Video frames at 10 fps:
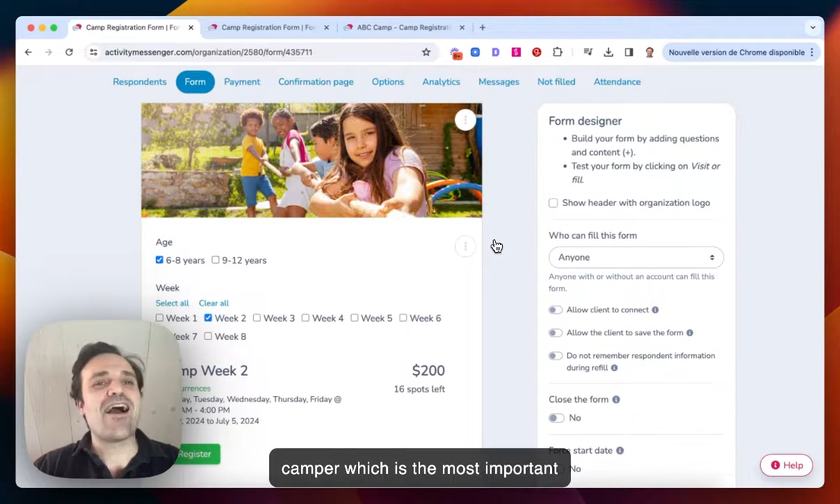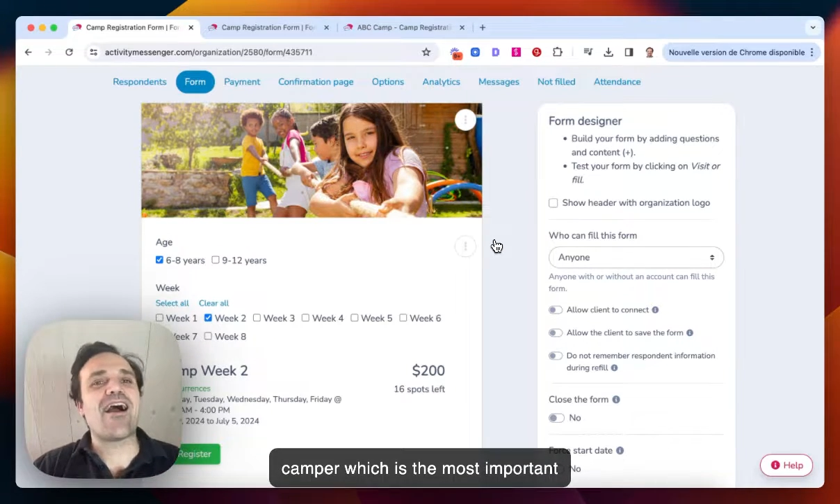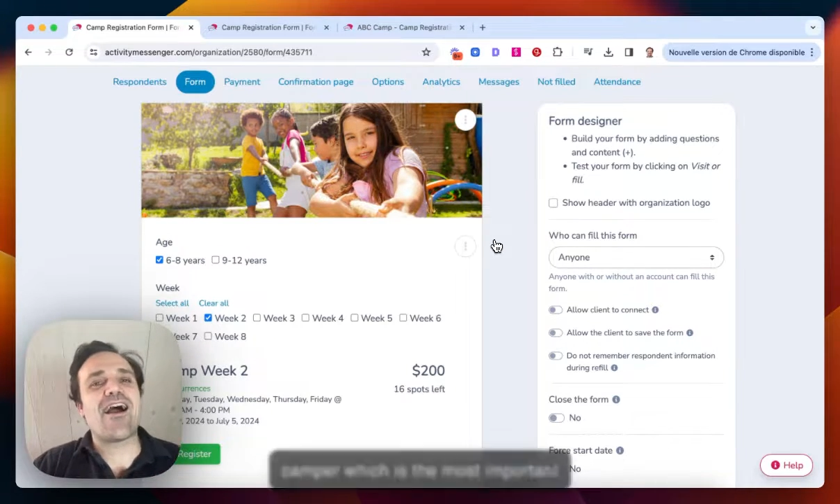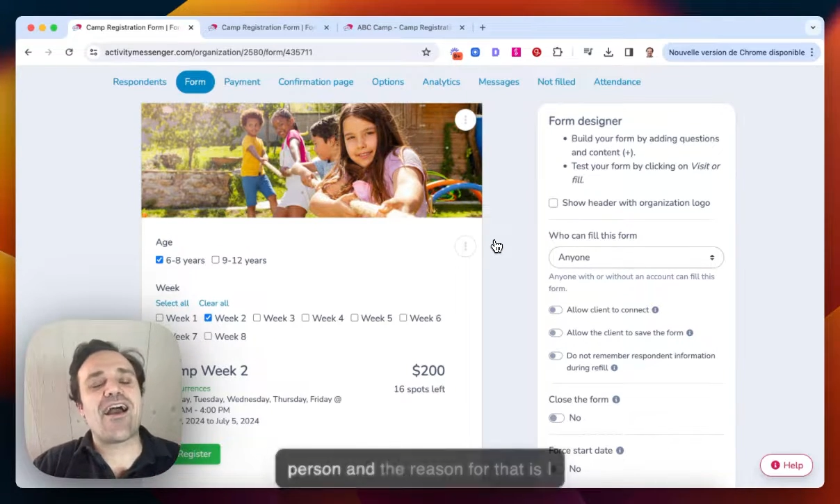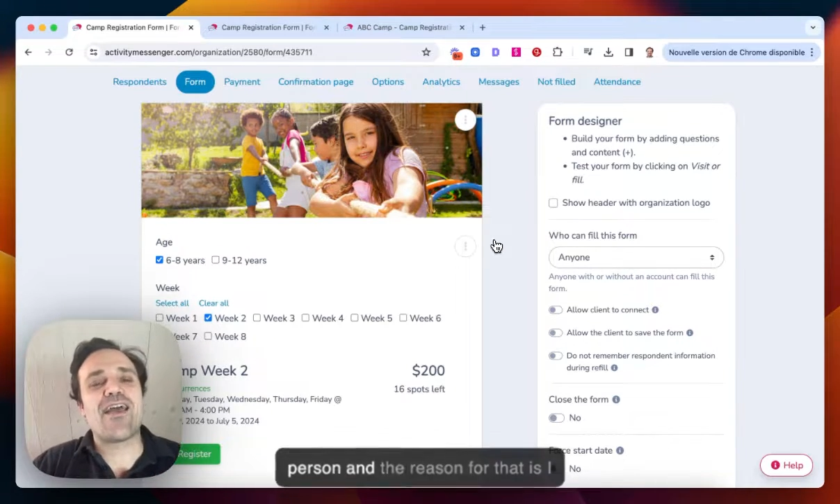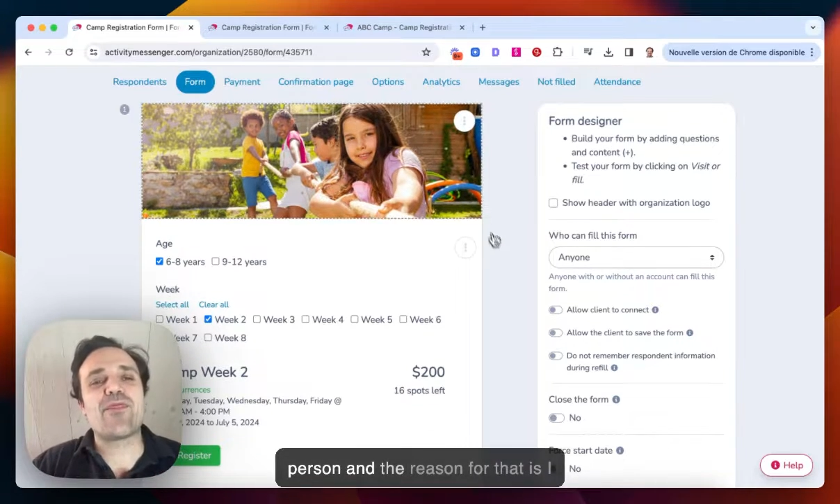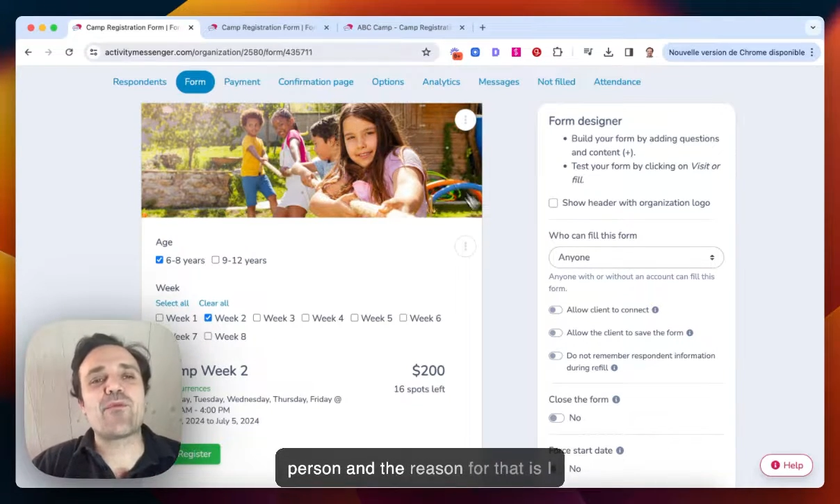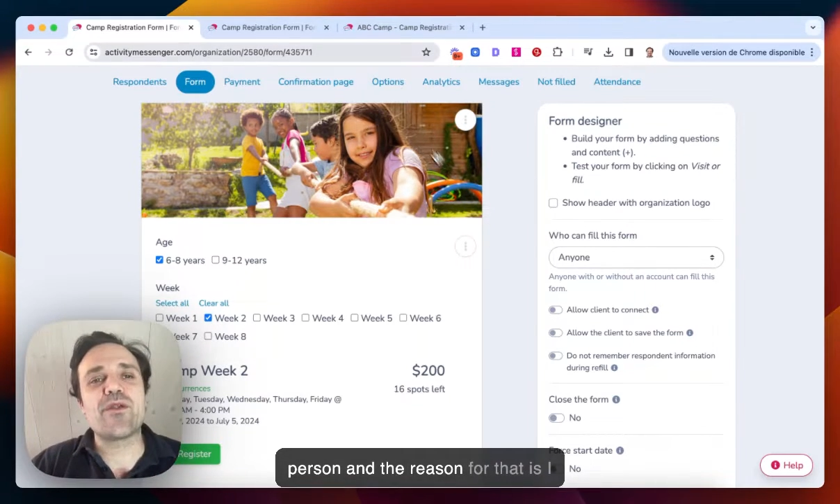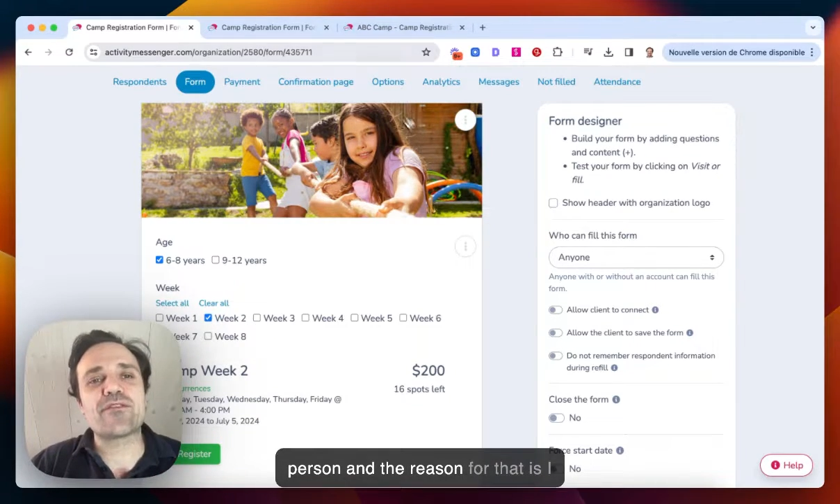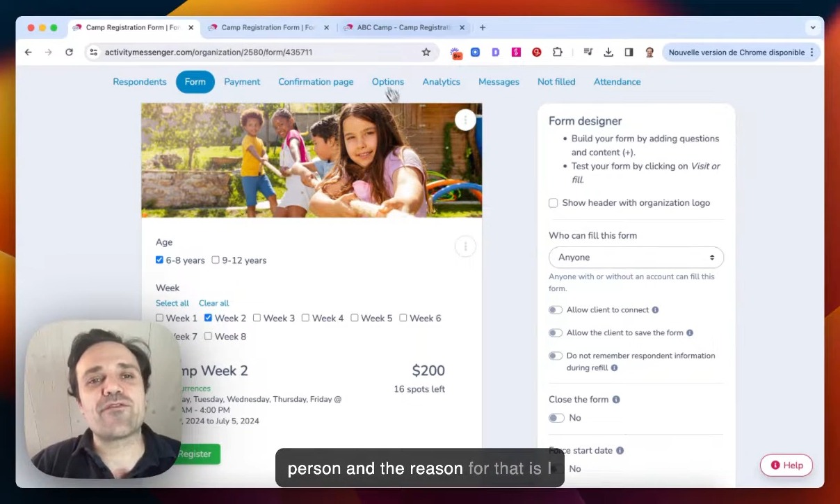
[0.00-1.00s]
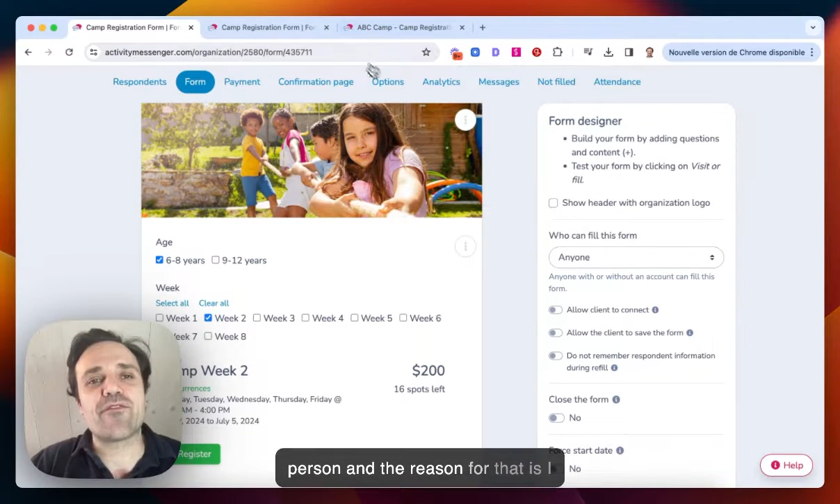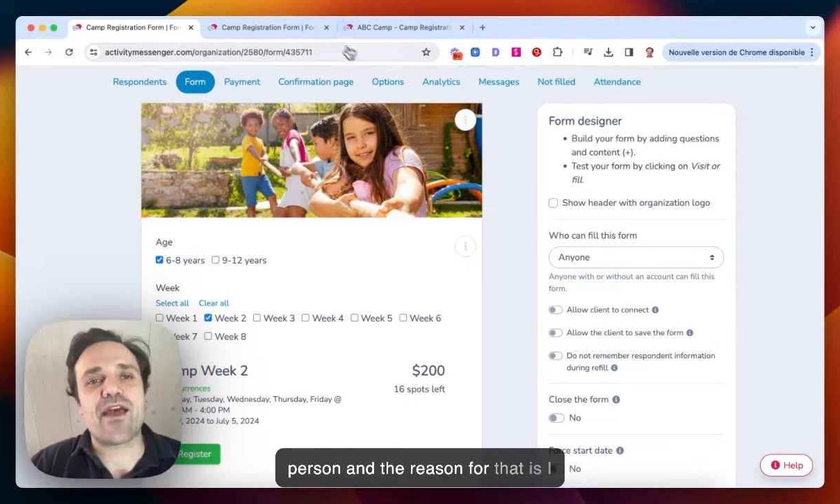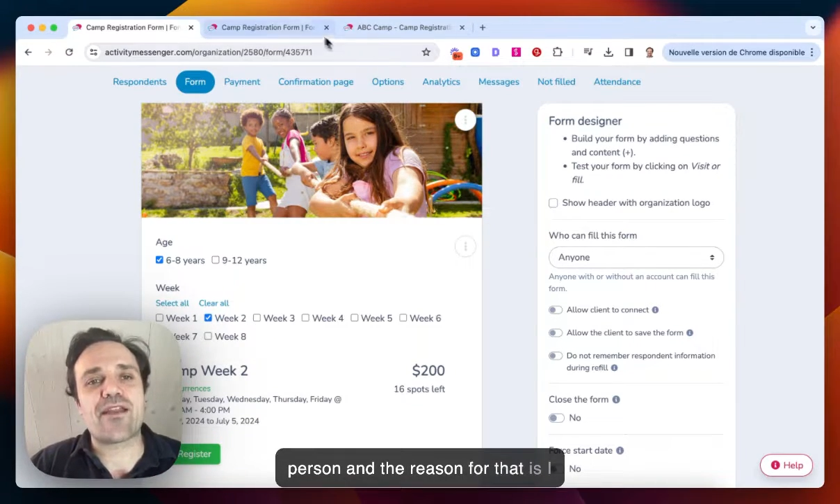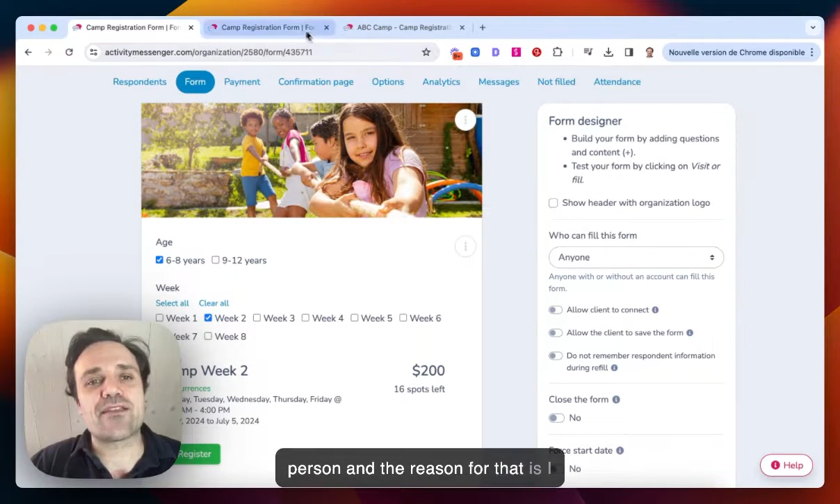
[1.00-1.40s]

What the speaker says: And the reason for that